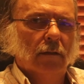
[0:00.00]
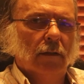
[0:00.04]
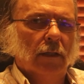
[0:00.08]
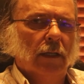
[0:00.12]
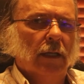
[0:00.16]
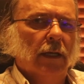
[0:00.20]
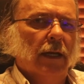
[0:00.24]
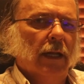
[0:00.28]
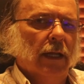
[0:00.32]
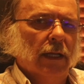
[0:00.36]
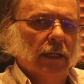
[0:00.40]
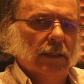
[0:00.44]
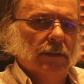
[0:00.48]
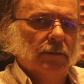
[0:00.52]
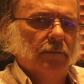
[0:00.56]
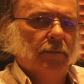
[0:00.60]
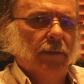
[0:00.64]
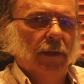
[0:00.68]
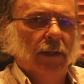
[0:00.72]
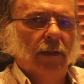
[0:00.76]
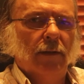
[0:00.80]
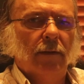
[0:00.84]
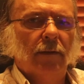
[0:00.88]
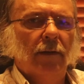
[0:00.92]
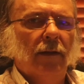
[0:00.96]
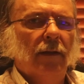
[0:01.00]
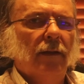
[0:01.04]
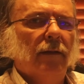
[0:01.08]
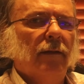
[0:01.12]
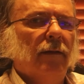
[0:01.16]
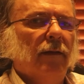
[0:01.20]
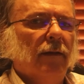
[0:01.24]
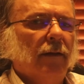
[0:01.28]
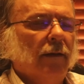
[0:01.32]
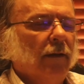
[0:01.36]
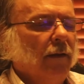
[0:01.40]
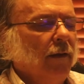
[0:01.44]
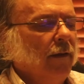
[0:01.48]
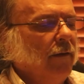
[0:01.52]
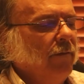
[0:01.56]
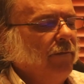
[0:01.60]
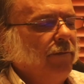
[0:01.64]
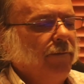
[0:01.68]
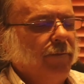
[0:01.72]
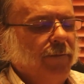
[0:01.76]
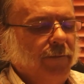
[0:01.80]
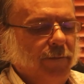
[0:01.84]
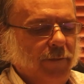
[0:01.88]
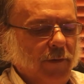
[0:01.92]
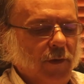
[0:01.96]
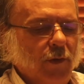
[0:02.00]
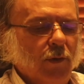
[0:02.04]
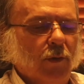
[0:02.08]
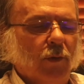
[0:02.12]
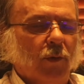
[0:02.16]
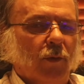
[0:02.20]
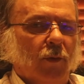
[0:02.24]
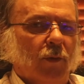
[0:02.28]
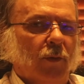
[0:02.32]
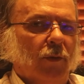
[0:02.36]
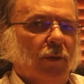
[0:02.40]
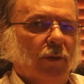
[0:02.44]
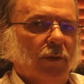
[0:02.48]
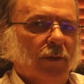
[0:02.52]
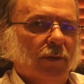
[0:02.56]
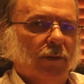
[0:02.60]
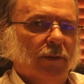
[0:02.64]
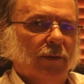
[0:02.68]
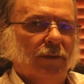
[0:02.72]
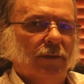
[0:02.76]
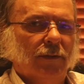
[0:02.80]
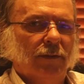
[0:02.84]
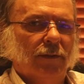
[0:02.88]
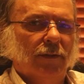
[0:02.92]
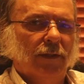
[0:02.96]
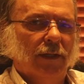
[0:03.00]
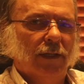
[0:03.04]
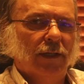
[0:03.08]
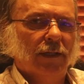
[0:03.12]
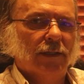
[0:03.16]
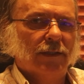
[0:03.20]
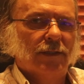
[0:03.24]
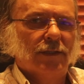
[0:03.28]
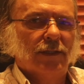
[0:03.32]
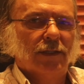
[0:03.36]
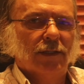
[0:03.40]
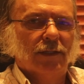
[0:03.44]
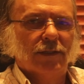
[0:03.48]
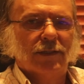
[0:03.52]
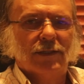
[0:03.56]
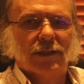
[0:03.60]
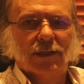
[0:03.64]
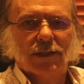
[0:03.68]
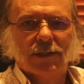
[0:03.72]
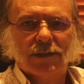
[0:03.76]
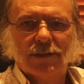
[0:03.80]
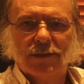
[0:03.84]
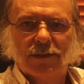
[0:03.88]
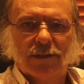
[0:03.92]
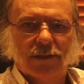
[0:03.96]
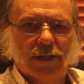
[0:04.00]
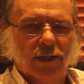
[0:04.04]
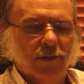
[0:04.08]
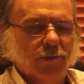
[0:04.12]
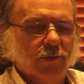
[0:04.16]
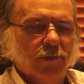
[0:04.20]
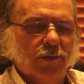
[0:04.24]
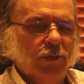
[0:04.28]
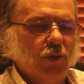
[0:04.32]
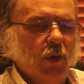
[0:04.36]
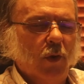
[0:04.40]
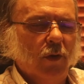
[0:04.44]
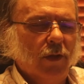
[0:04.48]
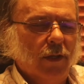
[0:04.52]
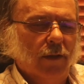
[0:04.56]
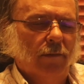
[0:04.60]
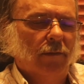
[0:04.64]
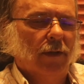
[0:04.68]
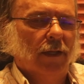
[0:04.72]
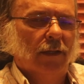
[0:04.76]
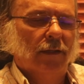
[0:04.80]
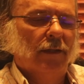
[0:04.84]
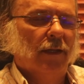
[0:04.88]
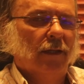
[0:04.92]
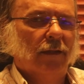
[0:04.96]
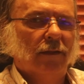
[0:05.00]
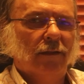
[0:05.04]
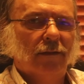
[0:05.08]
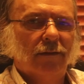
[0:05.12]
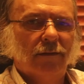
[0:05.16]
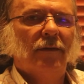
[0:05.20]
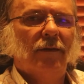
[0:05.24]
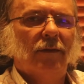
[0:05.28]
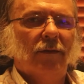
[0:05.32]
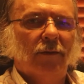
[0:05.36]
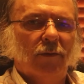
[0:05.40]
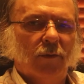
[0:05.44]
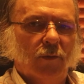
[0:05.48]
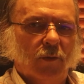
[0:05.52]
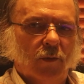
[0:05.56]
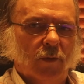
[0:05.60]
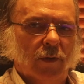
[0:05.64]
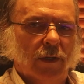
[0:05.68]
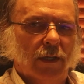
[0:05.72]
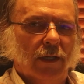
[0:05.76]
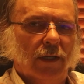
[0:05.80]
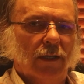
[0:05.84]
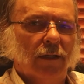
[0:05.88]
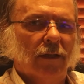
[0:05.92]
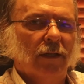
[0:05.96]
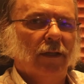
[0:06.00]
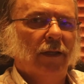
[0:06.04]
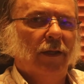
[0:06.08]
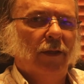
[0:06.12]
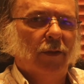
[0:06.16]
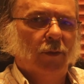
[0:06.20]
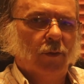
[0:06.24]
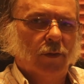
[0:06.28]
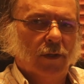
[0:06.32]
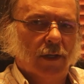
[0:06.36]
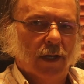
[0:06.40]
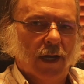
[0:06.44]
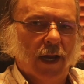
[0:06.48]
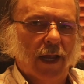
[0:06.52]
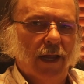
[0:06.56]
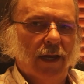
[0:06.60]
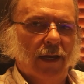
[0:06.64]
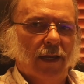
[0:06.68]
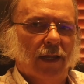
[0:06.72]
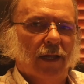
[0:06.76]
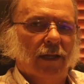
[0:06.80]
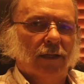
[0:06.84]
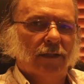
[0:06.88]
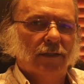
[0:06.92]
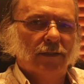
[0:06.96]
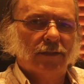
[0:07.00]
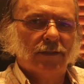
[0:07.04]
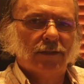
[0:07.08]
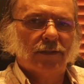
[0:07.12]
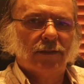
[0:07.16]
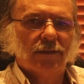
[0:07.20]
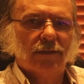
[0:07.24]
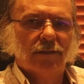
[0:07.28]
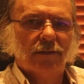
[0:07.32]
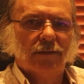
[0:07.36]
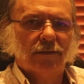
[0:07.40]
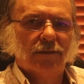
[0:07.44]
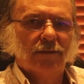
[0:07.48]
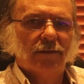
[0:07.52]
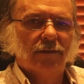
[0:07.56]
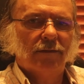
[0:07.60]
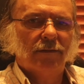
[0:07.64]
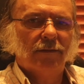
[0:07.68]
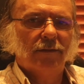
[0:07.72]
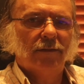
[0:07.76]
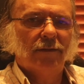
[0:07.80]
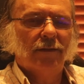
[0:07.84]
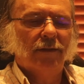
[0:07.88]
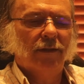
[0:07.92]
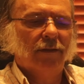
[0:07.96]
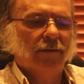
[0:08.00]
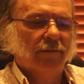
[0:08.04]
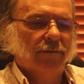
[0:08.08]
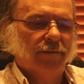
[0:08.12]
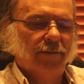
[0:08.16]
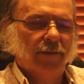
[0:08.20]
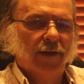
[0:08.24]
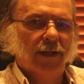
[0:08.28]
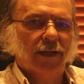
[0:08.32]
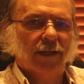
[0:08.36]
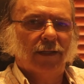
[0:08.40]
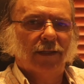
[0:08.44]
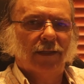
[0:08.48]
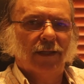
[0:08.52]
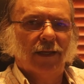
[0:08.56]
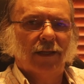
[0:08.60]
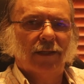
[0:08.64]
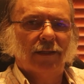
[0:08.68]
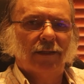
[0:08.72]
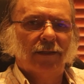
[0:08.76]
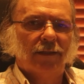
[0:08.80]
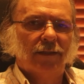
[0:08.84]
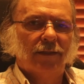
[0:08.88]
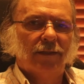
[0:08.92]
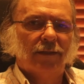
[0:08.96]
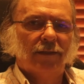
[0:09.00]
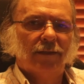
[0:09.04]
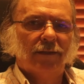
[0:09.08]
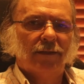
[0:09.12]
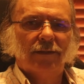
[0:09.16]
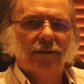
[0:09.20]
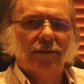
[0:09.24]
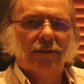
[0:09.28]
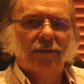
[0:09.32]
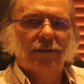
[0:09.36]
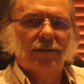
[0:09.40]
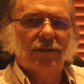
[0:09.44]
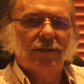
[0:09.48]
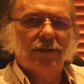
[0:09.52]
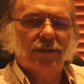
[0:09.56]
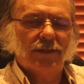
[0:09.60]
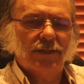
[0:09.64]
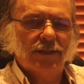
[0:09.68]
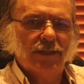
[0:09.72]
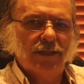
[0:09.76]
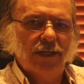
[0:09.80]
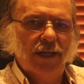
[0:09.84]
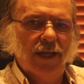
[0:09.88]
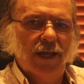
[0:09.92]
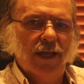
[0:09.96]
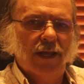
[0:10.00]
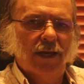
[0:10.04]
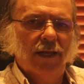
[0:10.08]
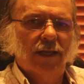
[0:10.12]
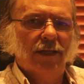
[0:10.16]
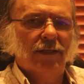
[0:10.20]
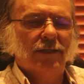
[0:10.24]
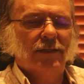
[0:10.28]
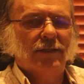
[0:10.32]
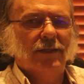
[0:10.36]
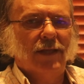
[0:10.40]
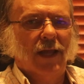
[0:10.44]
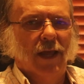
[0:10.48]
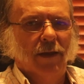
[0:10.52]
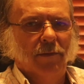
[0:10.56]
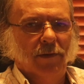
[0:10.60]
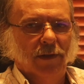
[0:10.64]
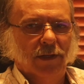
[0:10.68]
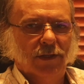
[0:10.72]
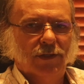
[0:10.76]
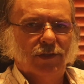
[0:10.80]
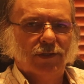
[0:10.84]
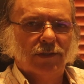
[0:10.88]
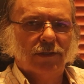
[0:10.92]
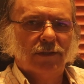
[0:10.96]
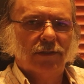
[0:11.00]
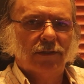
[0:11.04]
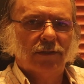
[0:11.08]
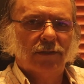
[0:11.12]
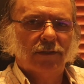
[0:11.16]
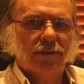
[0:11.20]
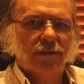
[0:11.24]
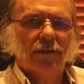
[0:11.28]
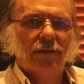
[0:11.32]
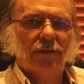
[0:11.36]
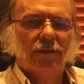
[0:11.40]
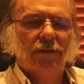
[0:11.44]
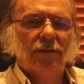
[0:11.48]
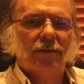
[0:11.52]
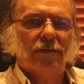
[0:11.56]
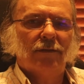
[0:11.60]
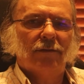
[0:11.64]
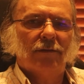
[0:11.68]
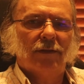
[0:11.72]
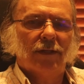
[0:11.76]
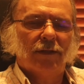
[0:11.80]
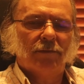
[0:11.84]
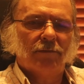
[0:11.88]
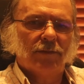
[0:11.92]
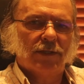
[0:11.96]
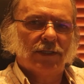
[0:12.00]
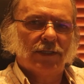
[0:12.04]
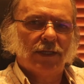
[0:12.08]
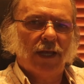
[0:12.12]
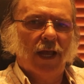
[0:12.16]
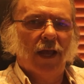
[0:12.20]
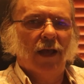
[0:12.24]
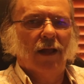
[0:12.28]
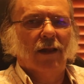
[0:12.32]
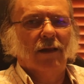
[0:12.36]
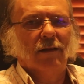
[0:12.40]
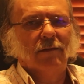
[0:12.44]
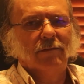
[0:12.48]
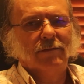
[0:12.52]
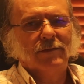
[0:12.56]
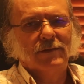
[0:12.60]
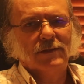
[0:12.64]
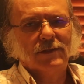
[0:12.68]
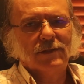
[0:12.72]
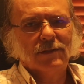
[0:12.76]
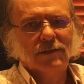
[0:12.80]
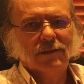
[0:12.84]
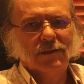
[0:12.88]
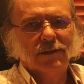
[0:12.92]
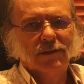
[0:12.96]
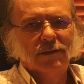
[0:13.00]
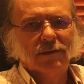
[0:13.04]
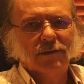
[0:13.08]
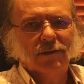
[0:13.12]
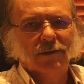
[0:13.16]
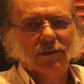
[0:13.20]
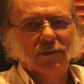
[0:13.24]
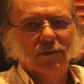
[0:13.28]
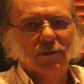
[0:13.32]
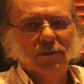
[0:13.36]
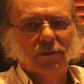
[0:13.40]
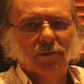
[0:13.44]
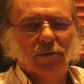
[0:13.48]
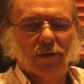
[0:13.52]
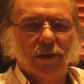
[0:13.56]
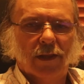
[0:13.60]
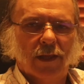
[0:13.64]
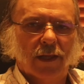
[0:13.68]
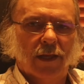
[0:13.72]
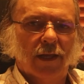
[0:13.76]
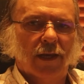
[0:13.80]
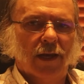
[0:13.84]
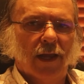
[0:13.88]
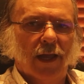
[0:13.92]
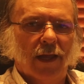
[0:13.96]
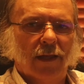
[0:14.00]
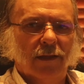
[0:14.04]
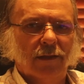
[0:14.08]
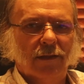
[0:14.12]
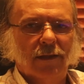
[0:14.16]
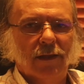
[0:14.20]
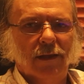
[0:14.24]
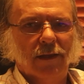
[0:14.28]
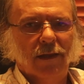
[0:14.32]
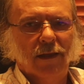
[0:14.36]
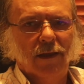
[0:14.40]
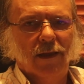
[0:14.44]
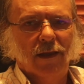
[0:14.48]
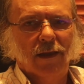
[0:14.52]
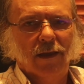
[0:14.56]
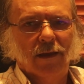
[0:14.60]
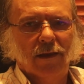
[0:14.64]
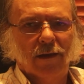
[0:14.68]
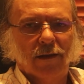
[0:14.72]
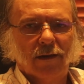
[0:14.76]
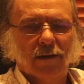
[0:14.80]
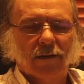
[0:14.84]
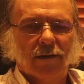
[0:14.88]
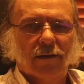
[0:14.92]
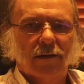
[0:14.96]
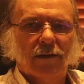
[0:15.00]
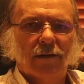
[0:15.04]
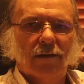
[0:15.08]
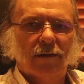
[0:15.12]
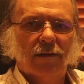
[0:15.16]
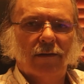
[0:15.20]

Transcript: There has been a few instances that was documented where the Ukrainians inflicted serious damage to themselves with their anti-air